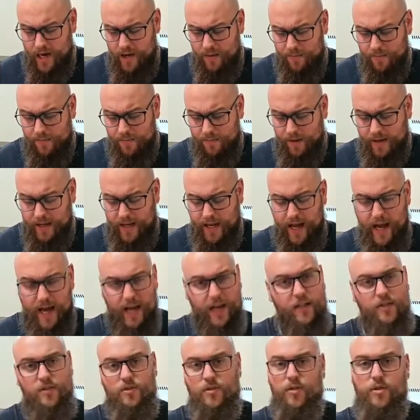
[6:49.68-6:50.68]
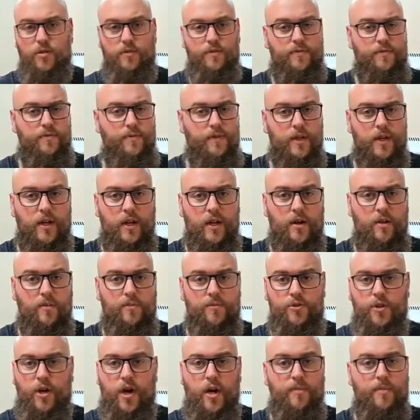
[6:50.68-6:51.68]
But yeah, any sort of
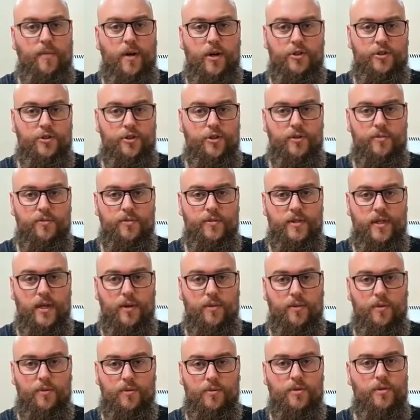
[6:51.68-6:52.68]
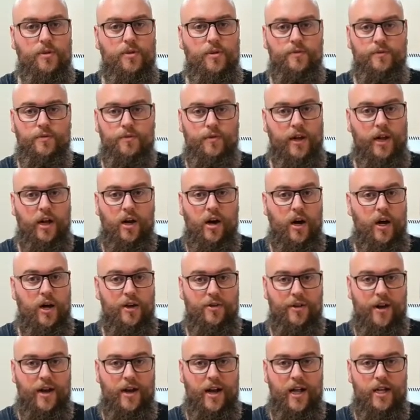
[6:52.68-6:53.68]
dried mushrooms that will sort of
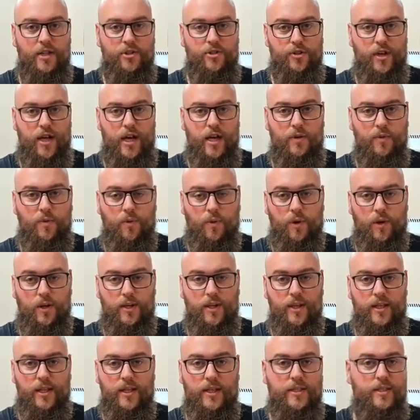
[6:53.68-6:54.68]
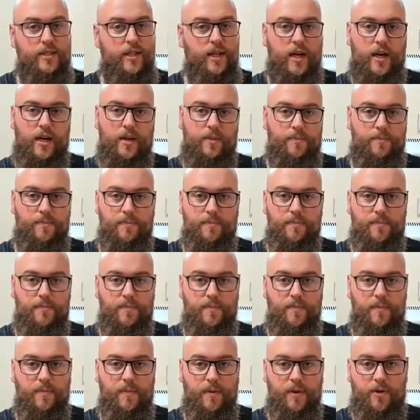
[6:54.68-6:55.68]
rehydrate as you add water to this are
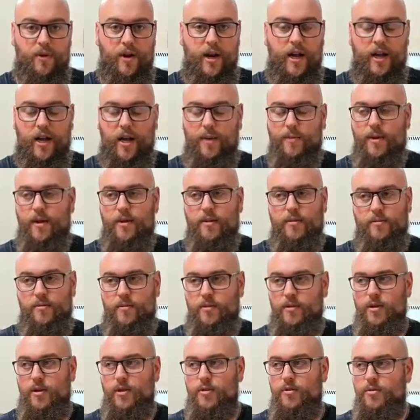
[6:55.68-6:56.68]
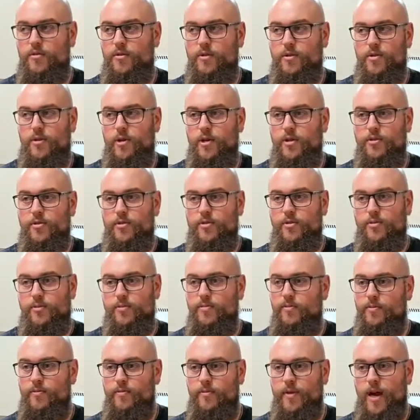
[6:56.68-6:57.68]
great. I mean, you know, traditional
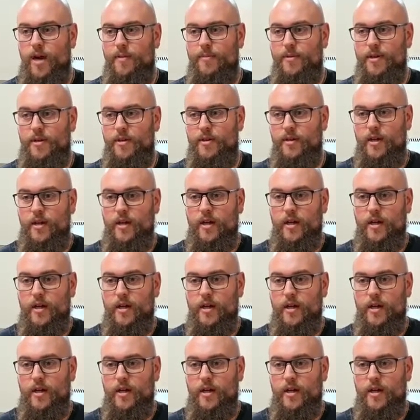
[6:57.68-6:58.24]
ramen,